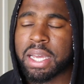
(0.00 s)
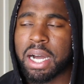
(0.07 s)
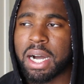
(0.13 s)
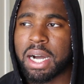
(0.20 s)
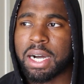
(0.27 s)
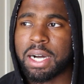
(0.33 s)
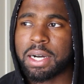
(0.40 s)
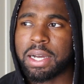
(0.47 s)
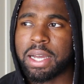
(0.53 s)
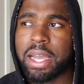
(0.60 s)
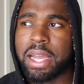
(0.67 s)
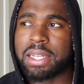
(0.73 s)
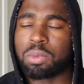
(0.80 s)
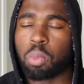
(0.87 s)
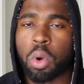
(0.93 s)

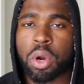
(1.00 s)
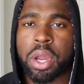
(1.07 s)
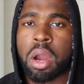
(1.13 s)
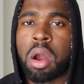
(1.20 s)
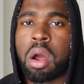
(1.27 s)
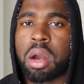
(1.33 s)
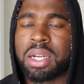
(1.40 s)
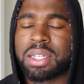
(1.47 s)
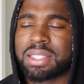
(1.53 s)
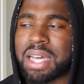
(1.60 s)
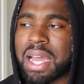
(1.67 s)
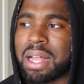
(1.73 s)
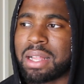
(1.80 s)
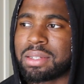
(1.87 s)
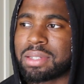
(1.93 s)
and working hard in
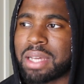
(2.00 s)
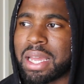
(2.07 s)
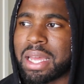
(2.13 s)
silence,